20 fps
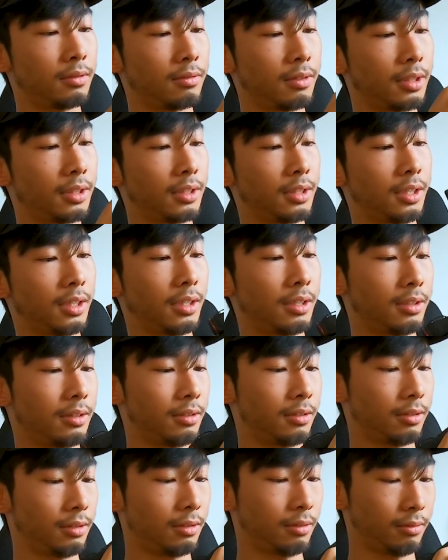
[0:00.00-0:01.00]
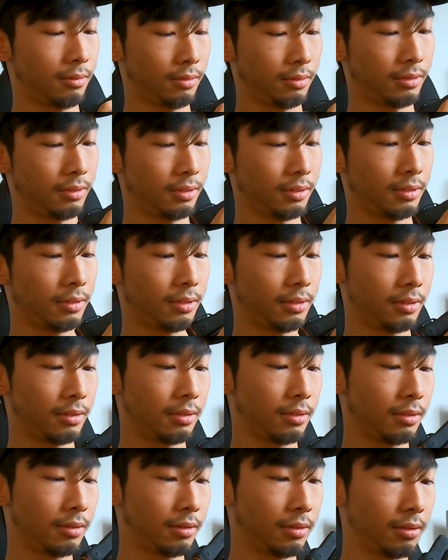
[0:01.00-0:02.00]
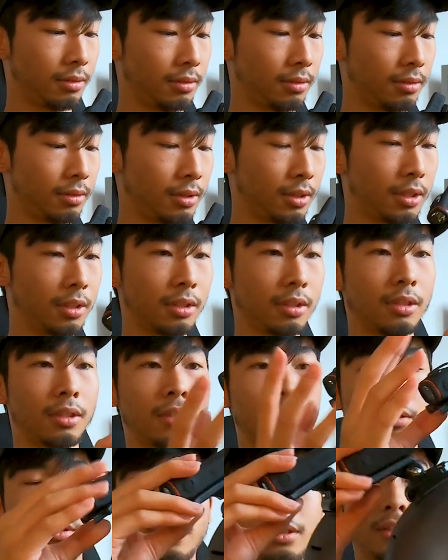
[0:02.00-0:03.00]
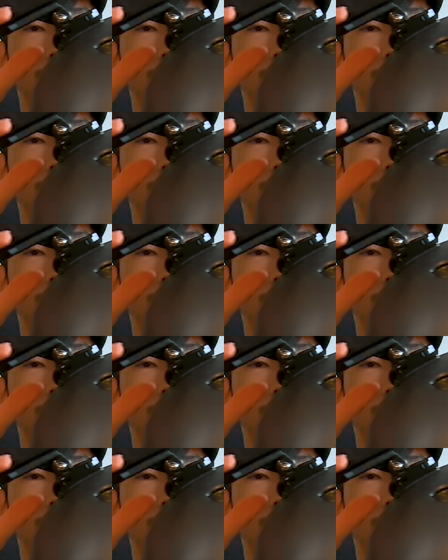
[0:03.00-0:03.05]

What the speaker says: right there. Oh, there you go.